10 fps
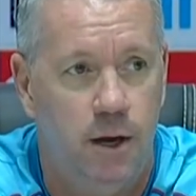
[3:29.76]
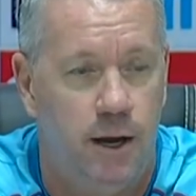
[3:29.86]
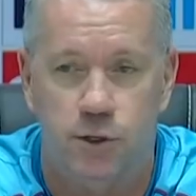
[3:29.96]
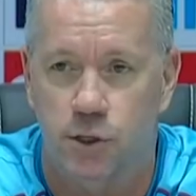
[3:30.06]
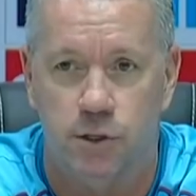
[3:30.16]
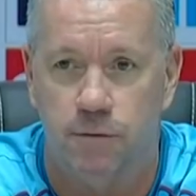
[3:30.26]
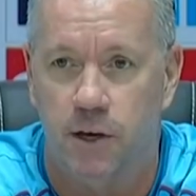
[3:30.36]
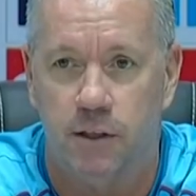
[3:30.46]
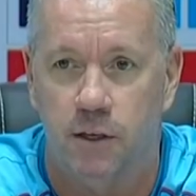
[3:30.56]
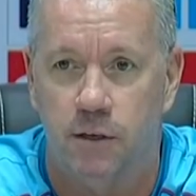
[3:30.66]
it's just the
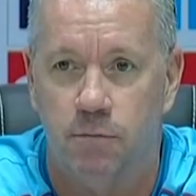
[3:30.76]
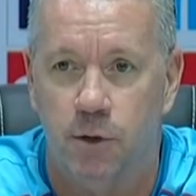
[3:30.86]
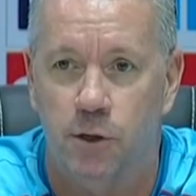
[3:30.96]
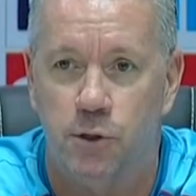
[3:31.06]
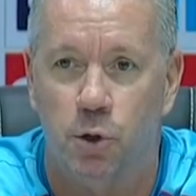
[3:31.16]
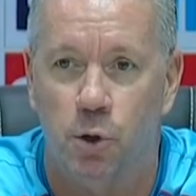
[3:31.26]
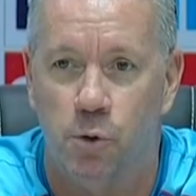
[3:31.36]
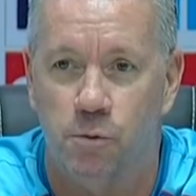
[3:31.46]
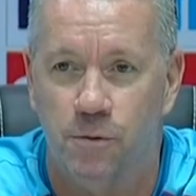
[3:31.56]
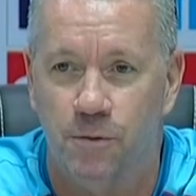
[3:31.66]
fact that you know he's got
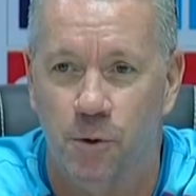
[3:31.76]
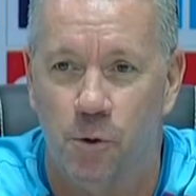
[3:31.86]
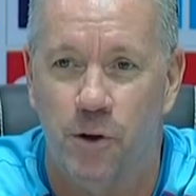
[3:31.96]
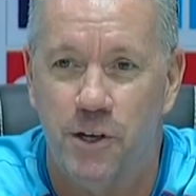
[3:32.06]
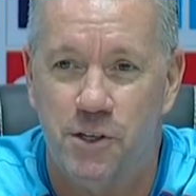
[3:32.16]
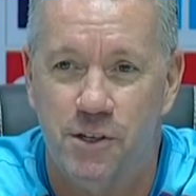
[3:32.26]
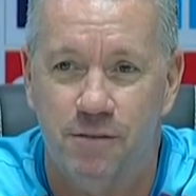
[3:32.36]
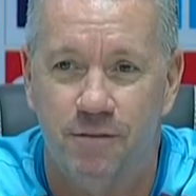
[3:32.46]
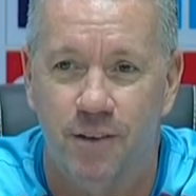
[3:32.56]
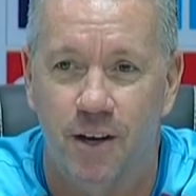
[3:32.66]
long long reach,
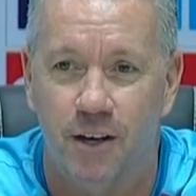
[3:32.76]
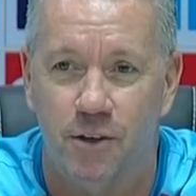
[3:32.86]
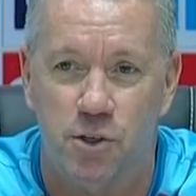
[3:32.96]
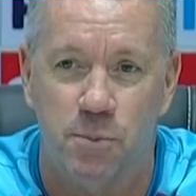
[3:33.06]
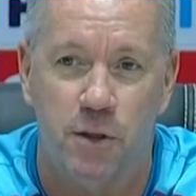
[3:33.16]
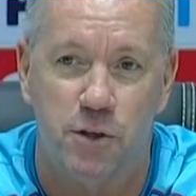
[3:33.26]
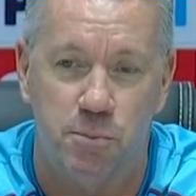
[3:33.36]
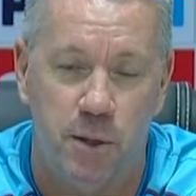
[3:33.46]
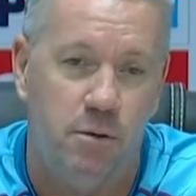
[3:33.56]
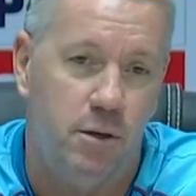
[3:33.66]
uh, he can smother
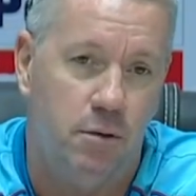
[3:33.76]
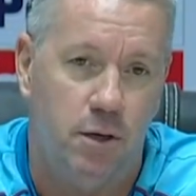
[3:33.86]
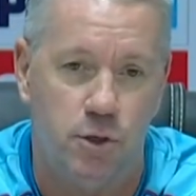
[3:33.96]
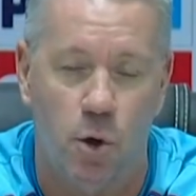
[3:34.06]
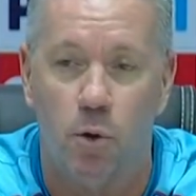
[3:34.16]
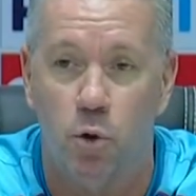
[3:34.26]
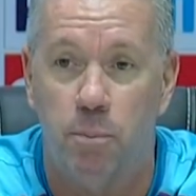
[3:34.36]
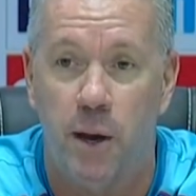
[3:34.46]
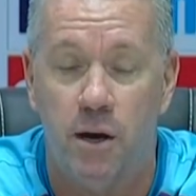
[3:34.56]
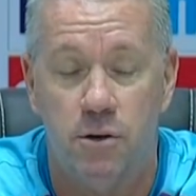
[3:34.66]
spin, he, has got
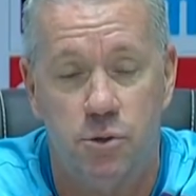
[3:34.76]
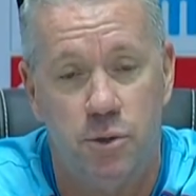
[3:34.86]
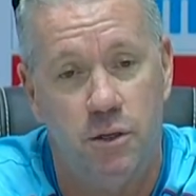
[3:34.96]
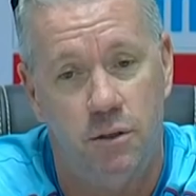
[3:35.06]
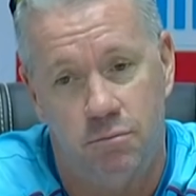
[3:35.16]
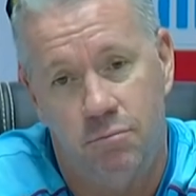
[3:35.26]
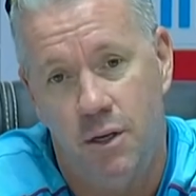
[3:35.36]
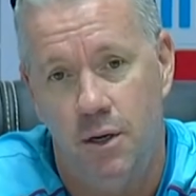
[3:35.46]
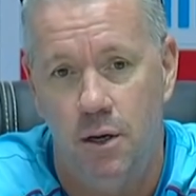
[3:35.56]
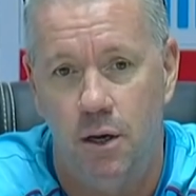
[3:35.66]
good power as well and
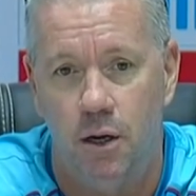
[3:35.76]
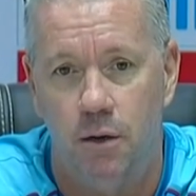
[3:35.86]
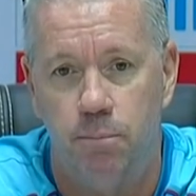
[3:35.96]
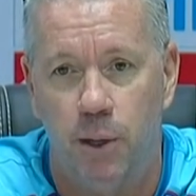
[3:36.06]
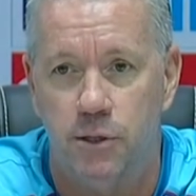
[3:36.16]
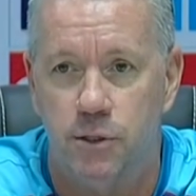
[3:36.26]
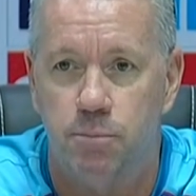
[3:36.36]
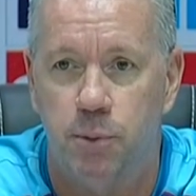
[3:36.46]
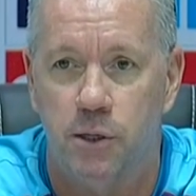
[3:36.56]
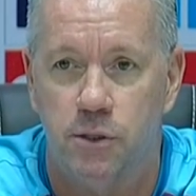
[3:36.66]
you know plays
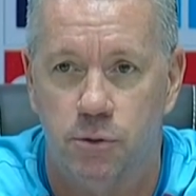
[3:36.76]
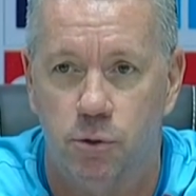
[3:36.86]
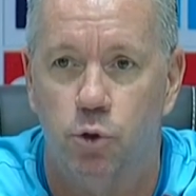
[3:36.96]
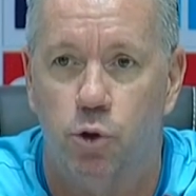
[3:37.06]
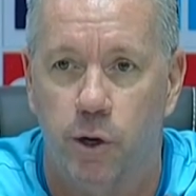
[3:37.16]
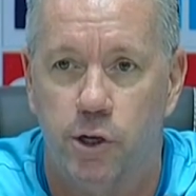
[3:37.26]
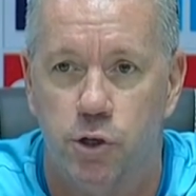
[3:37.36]
plays good cricket